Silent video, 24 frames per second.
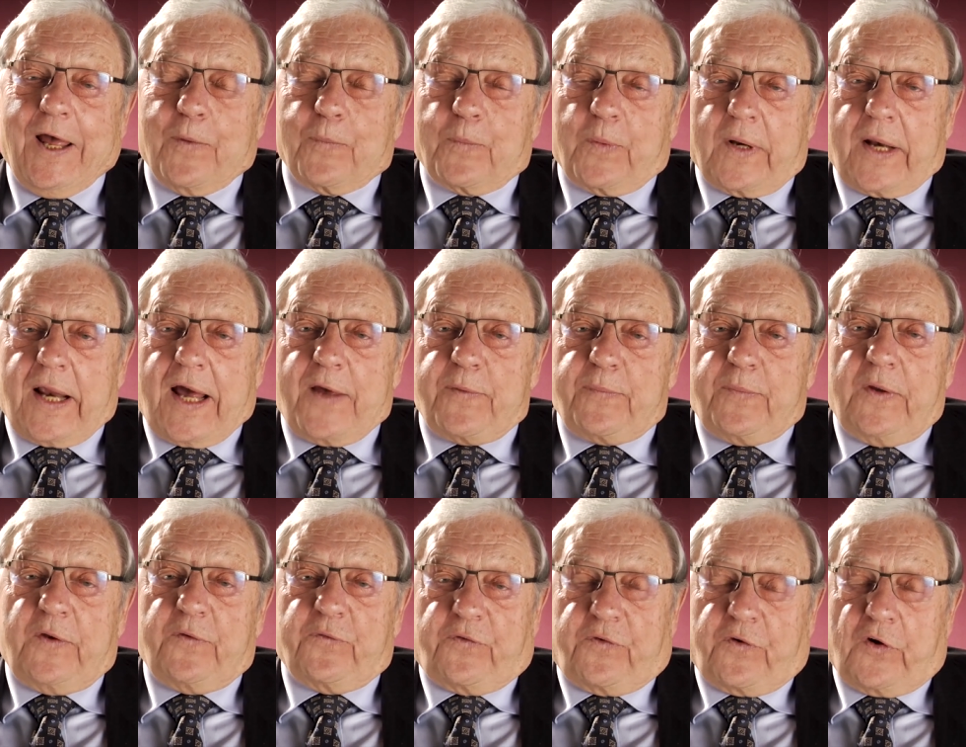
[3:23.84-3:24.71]
But I've
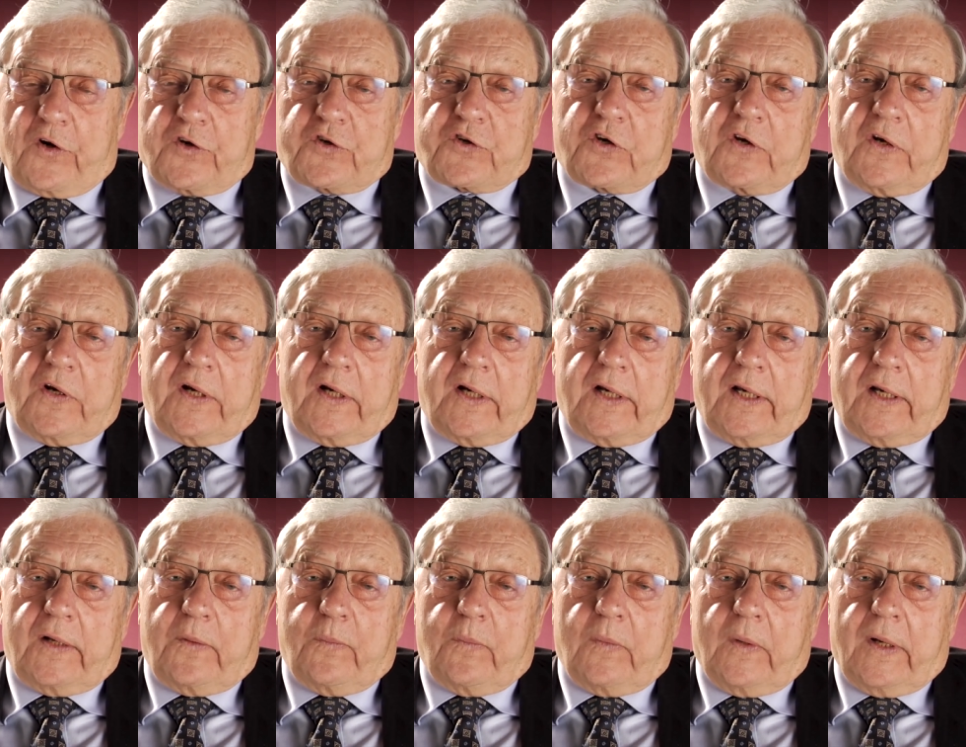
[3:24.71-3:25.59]
been fortunate
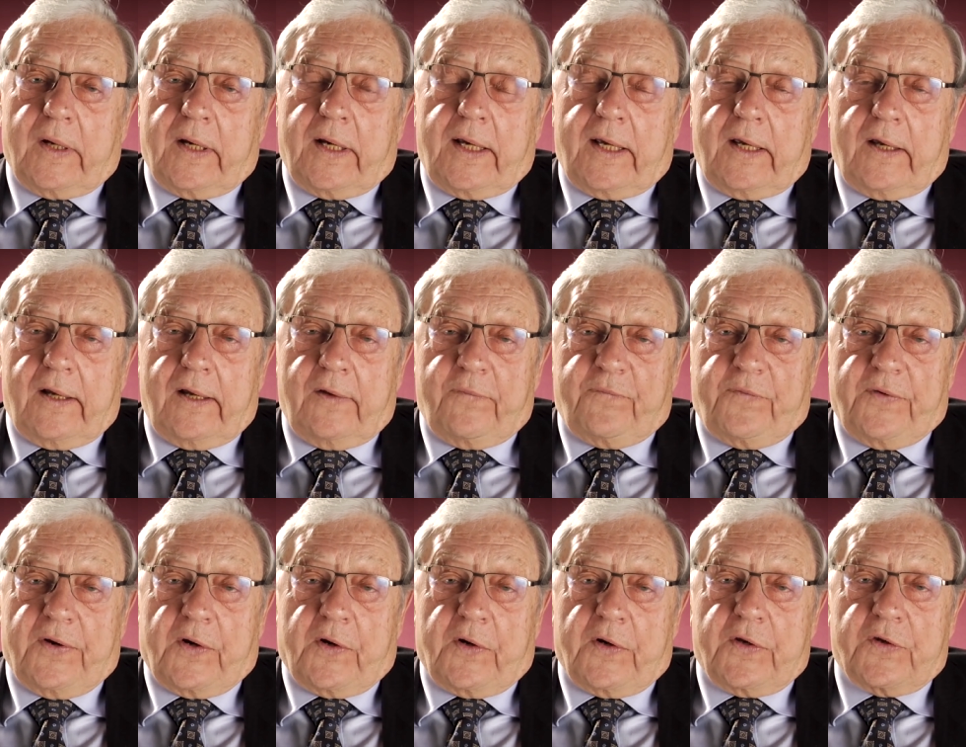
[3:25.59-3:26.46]
in my
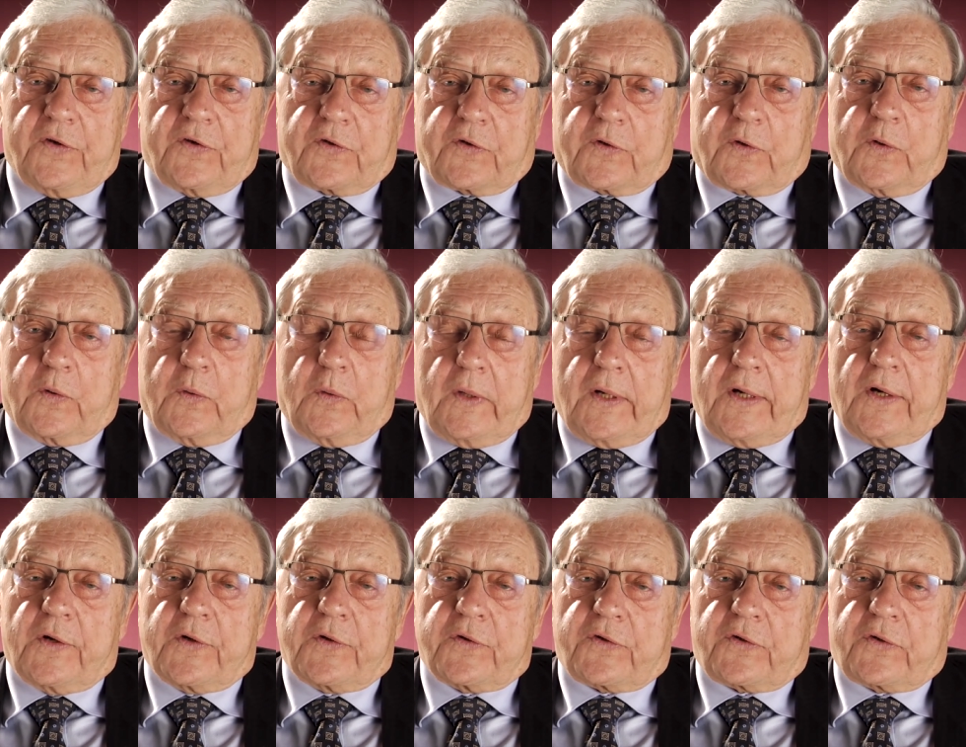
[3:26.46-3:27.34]
various
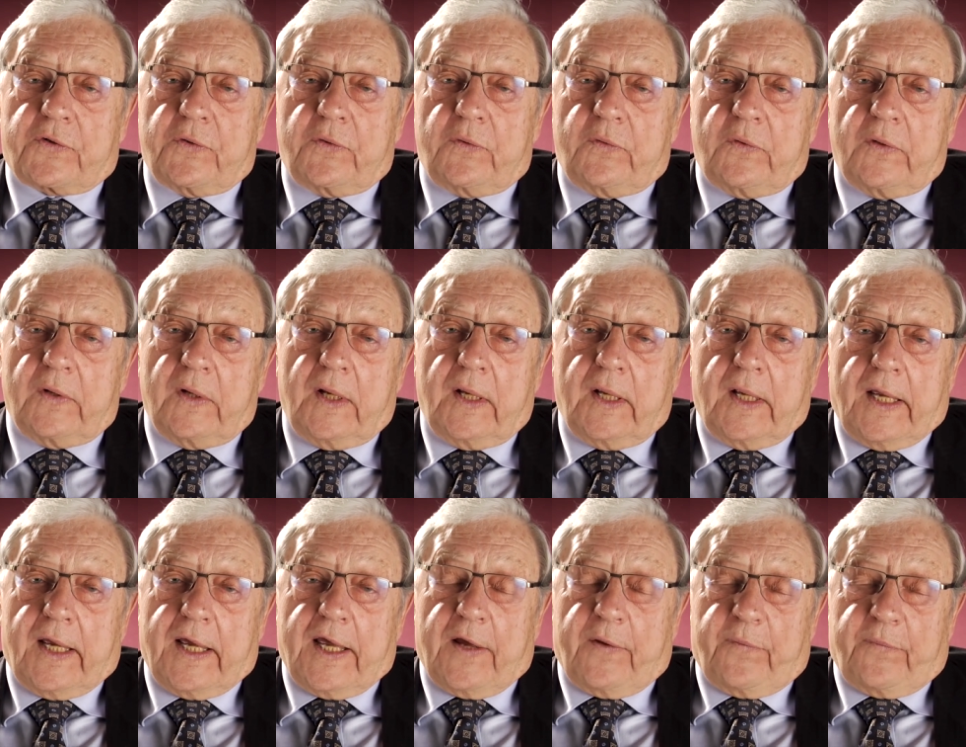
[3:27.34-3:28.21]
careers to
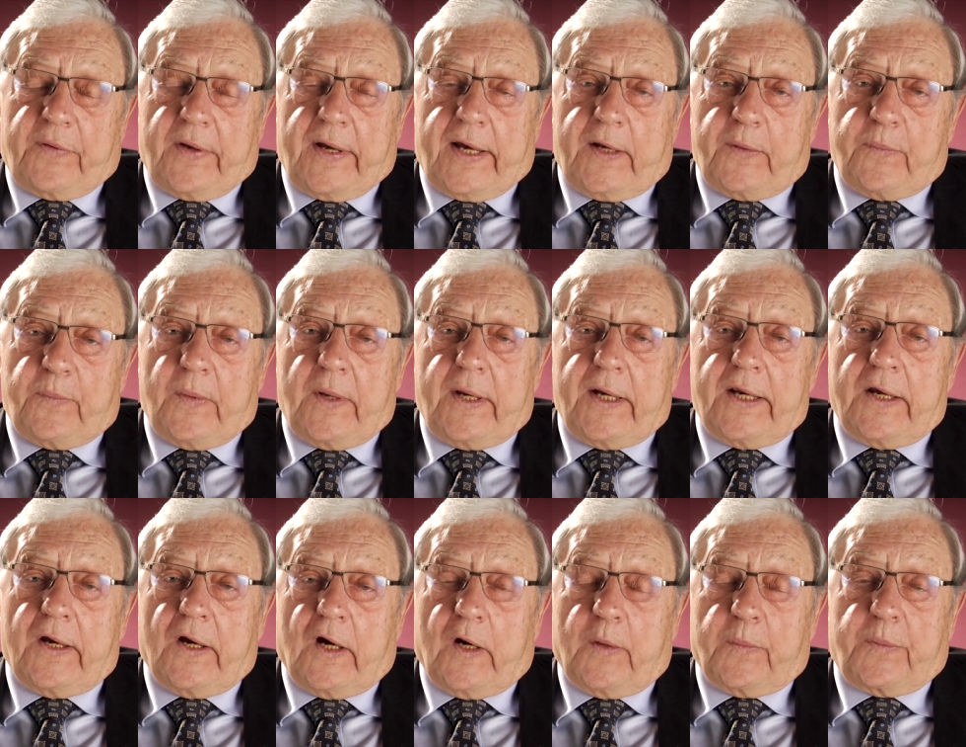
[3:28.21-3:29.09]
have had
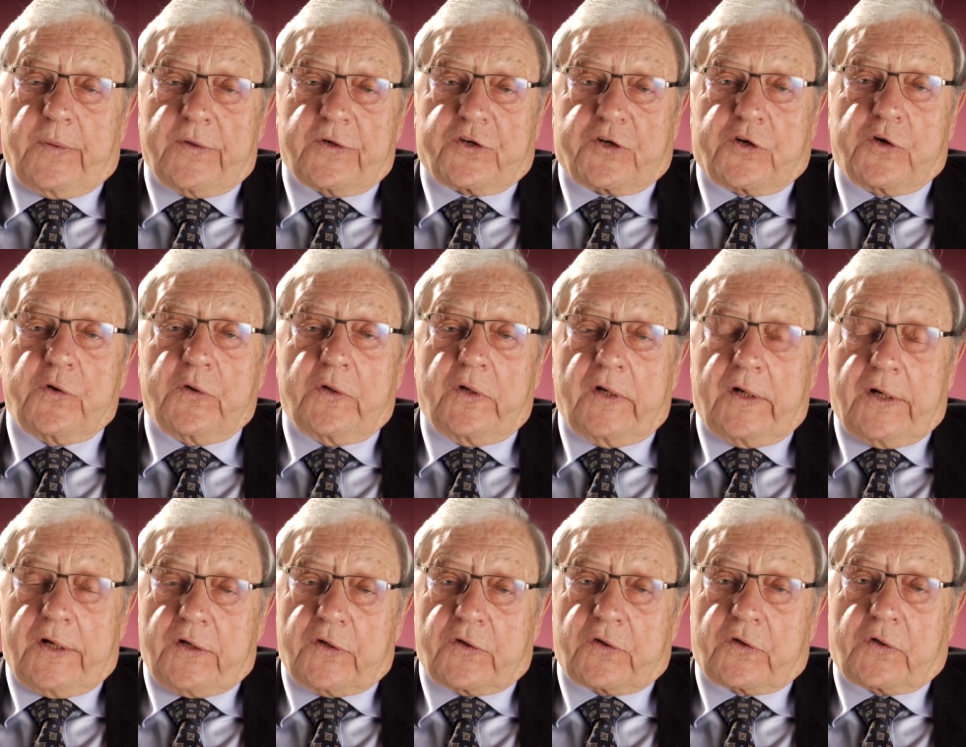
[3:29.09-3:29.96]
many
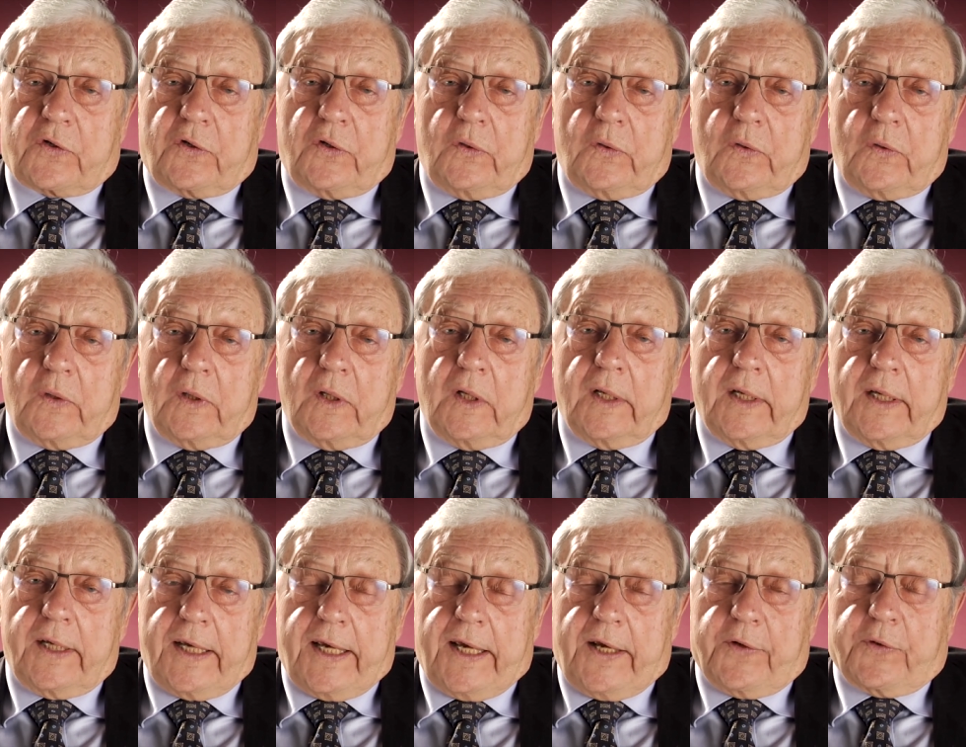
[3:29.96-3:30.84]
opportunities to
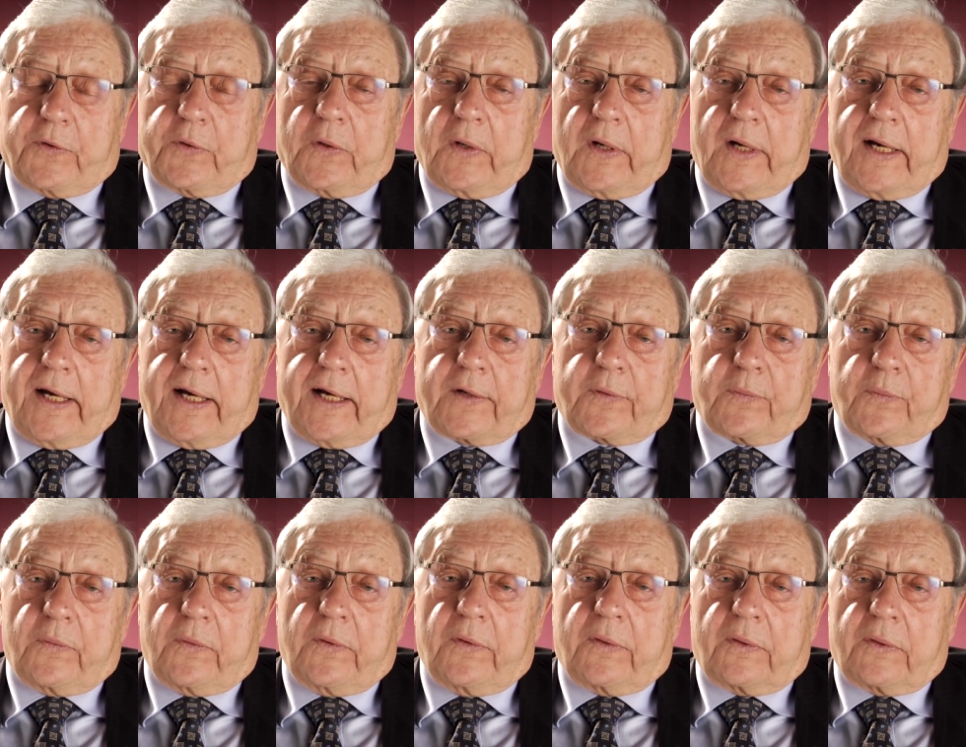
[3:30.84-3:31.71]
interact
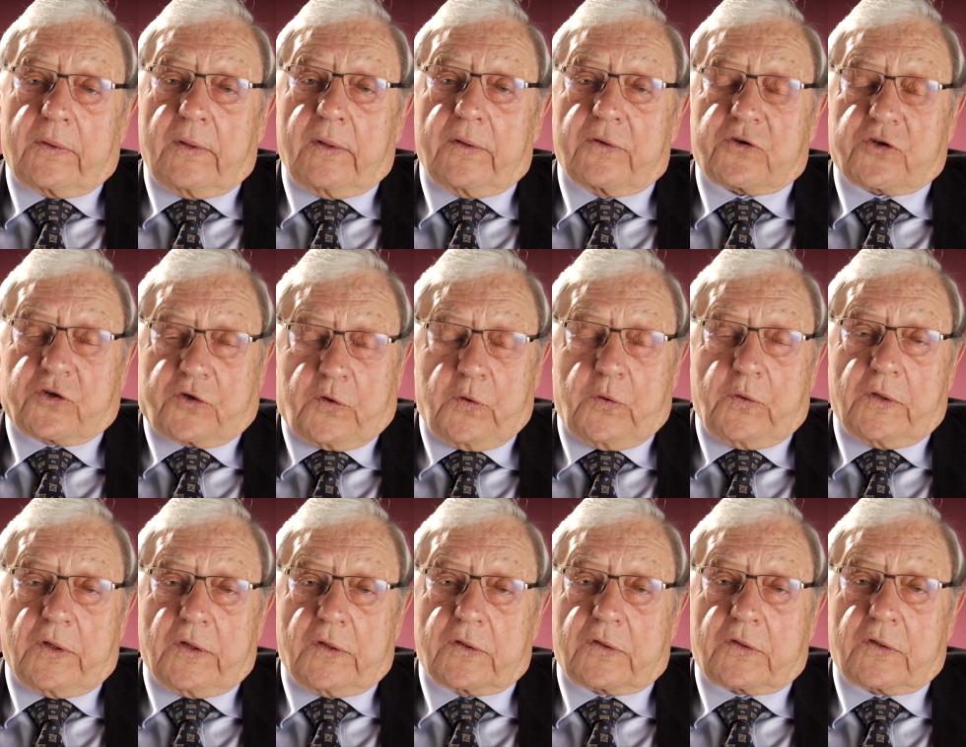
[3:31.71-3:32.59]
with
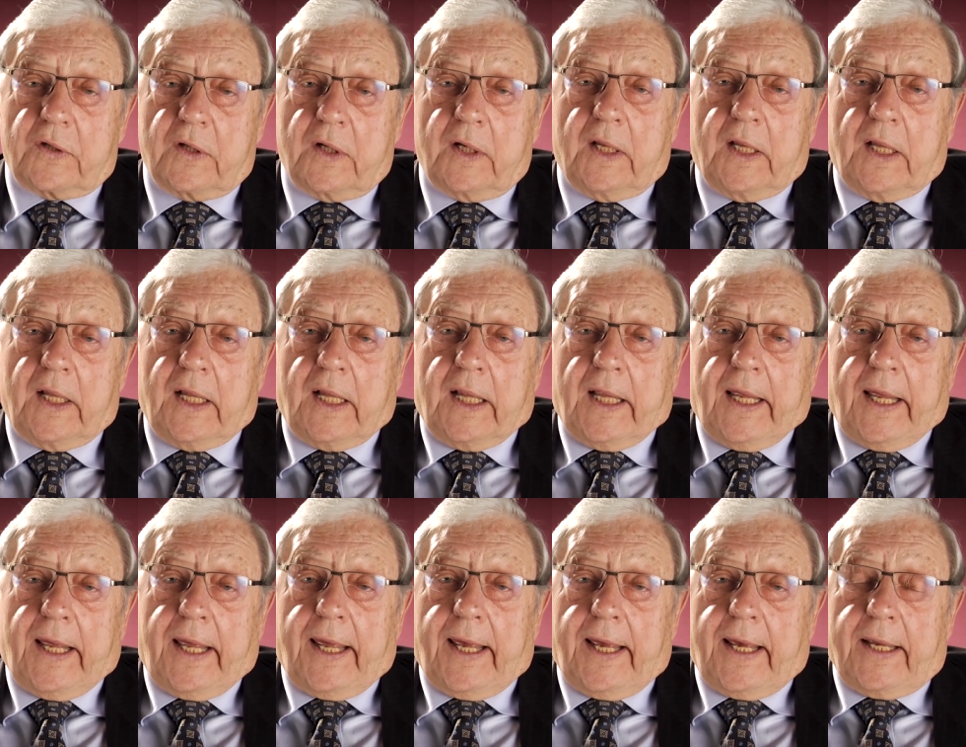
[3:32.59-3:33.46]
students,
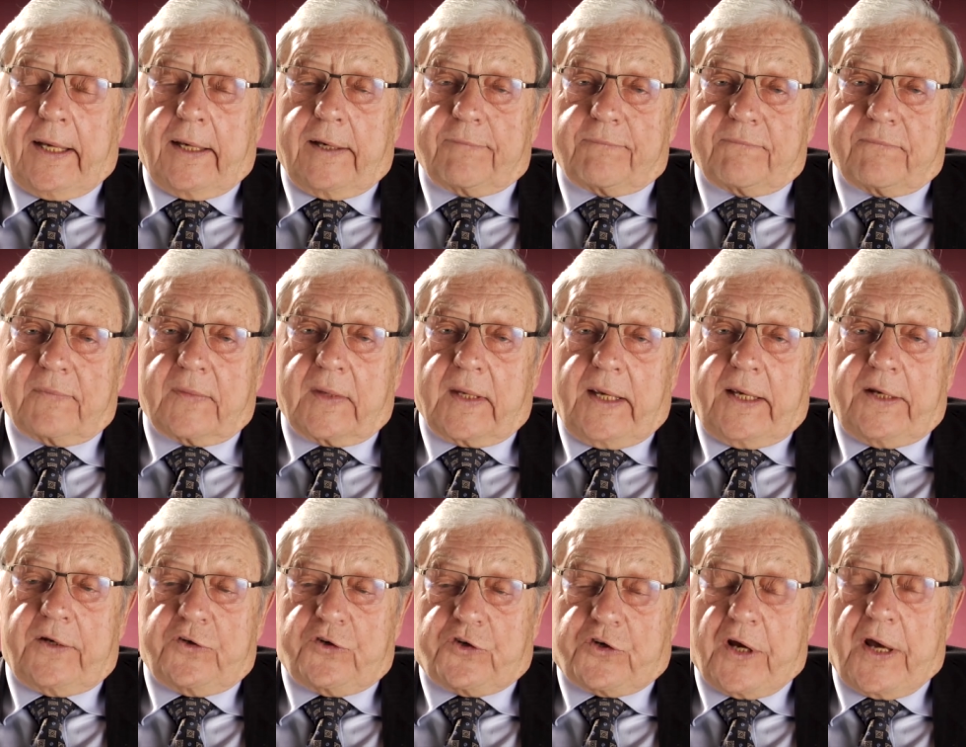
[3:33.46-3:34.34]
and
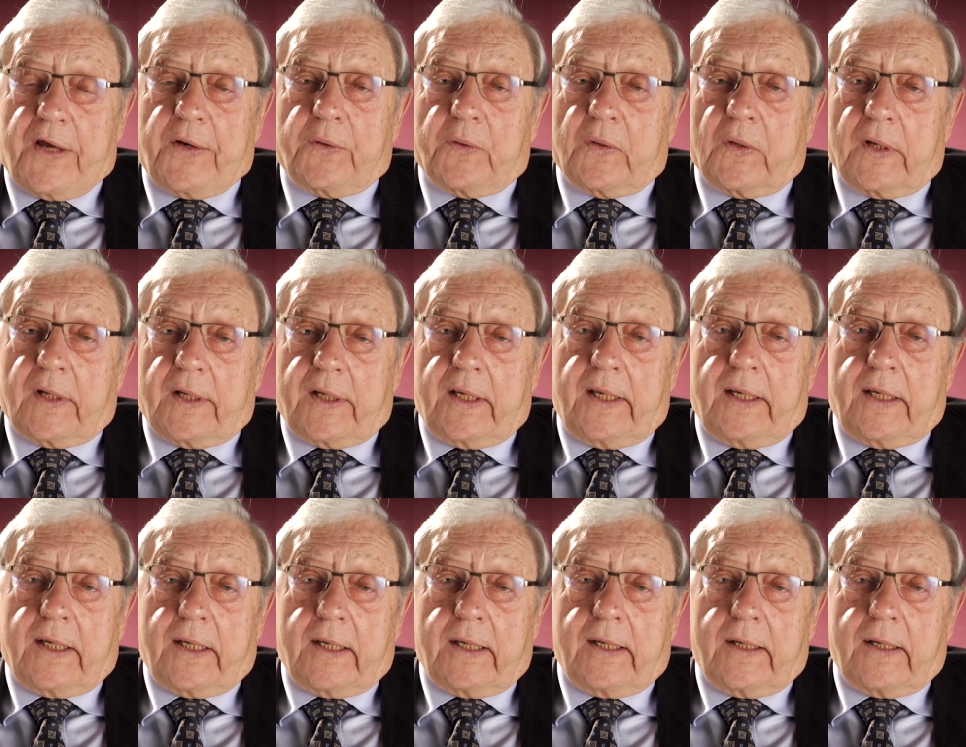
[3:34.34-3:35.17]
generally